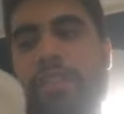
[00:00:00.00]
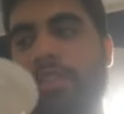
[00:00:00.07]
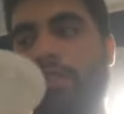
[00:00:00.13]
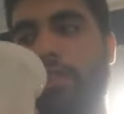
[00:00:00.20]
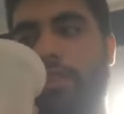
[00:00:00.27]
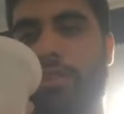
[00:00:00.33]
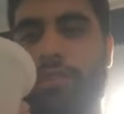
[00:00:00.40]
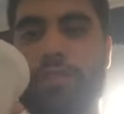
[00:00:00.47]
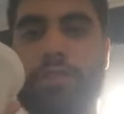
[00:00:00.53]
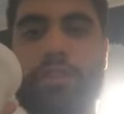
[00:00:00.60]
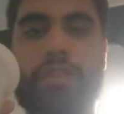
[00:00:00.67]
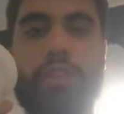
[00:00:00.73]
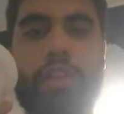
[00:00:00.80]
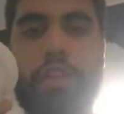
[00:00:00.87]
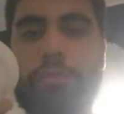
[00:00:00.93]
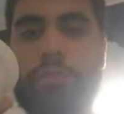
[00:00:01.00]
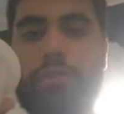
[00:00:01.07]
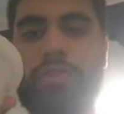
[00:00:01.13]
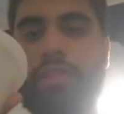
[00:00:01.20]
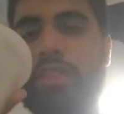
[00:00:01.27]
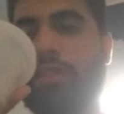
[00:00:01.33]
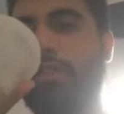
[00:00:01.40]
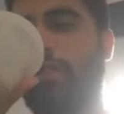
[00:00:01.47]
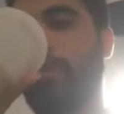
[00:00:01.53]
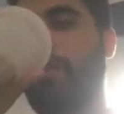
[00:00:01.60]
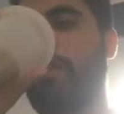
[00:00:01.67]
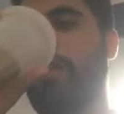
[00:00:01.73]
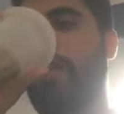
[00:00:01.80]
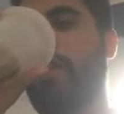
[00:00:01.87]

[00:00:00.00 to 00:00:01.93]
So hope to see you all